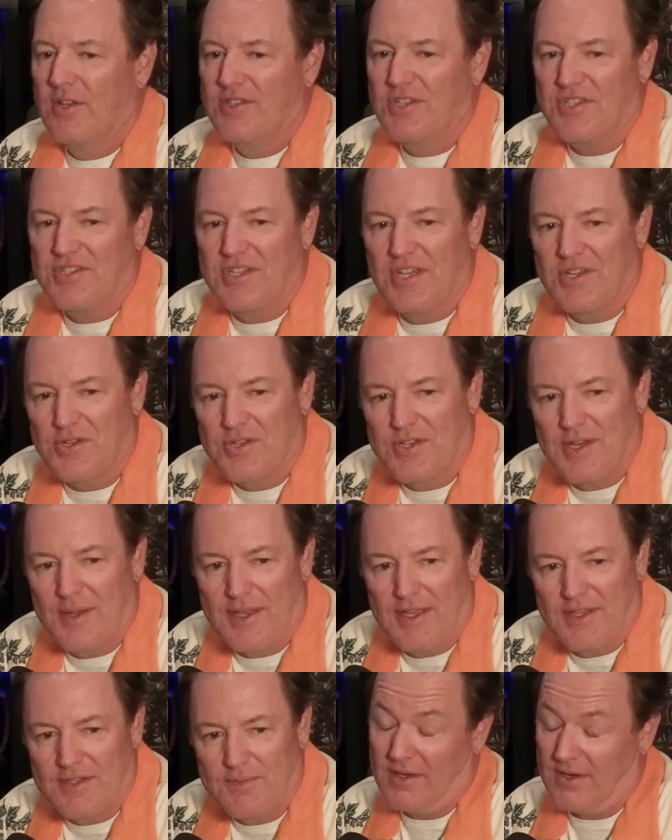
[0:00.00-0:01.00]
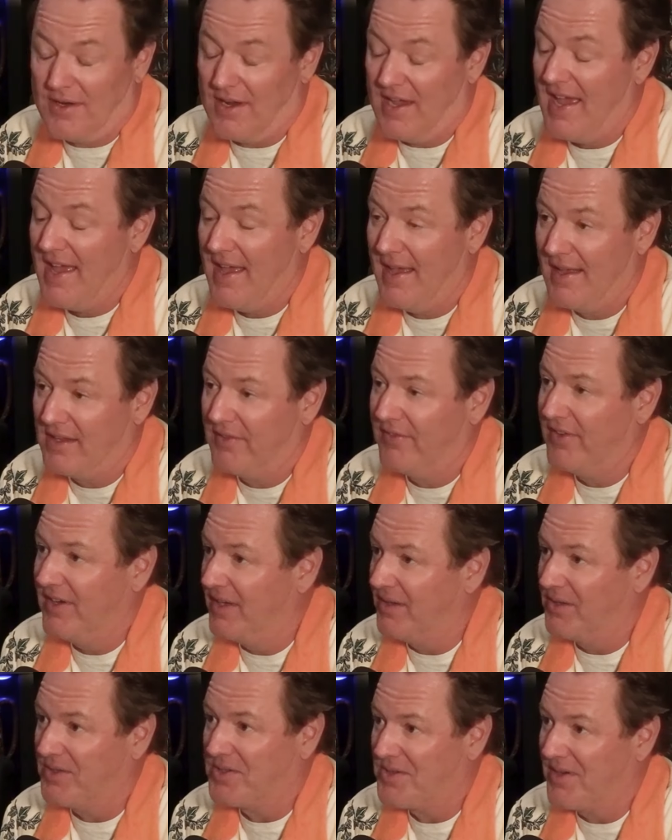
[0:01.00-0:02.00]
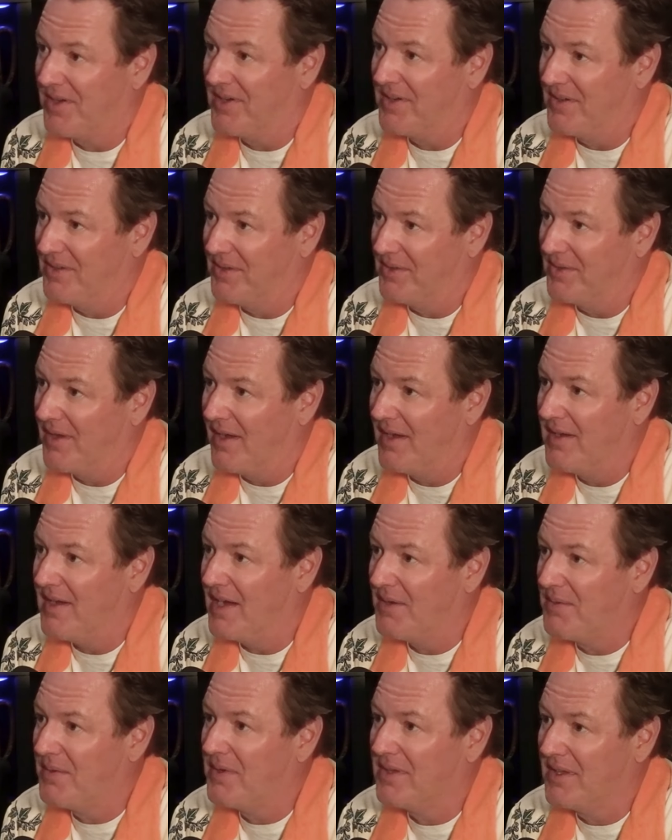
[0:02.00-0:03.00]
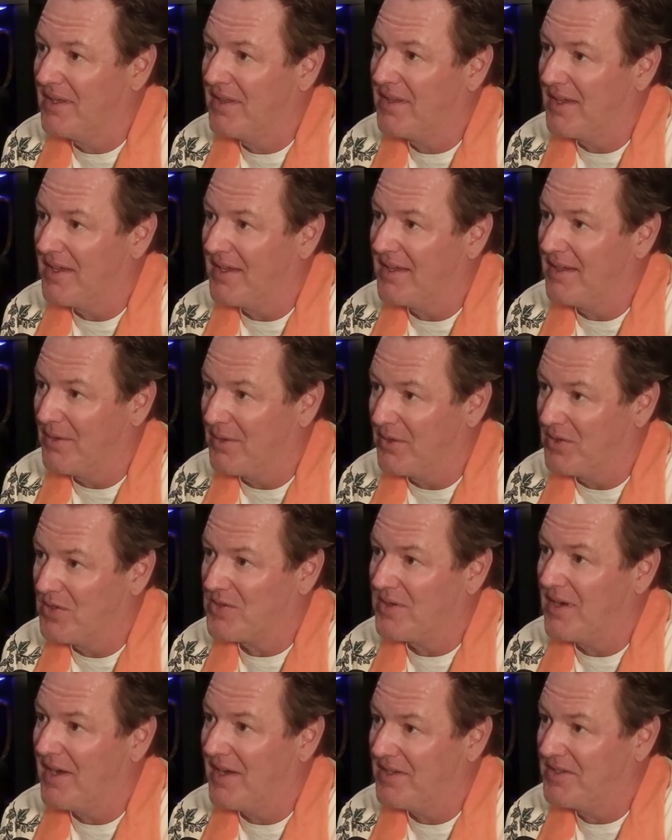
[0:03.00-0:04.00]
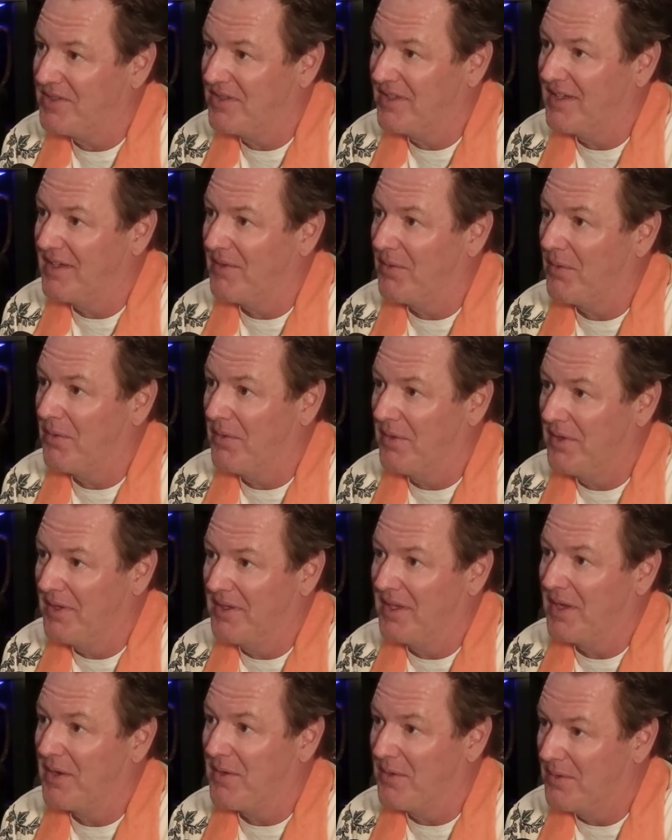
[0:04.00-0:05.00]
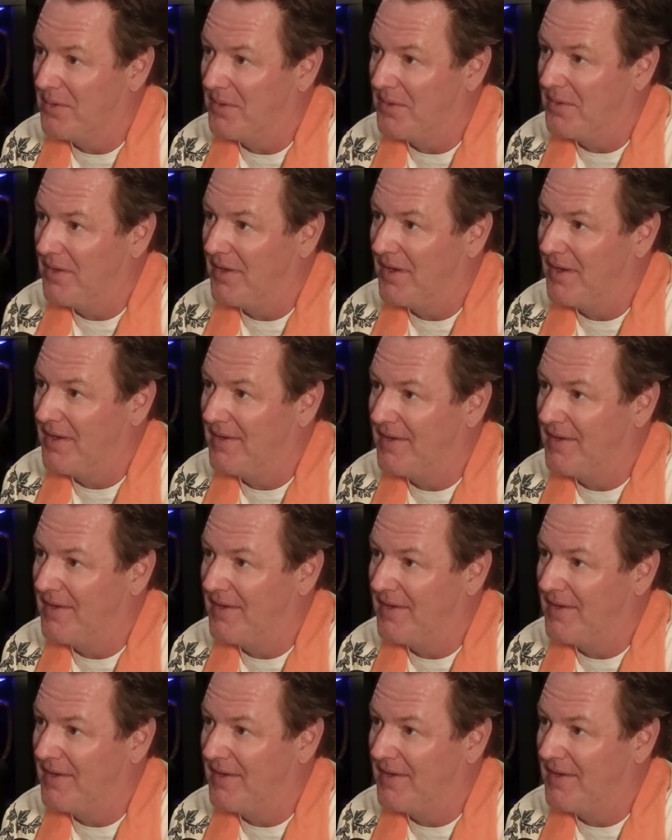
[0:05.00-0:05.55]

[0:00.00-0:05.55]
Well, it's just interesting because you're a hell of an illustrator, dude. I, I, really think you can draw shit really cool.